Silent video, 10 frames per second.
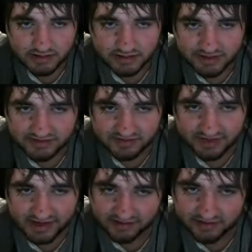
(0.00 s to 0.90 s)
It's
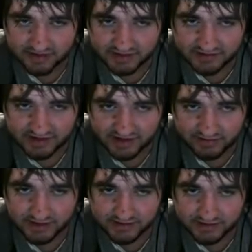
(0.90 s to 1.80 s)
that. It's that
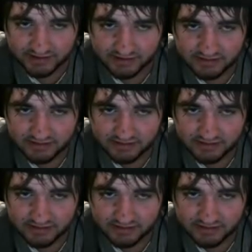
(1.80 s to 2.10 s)
right there.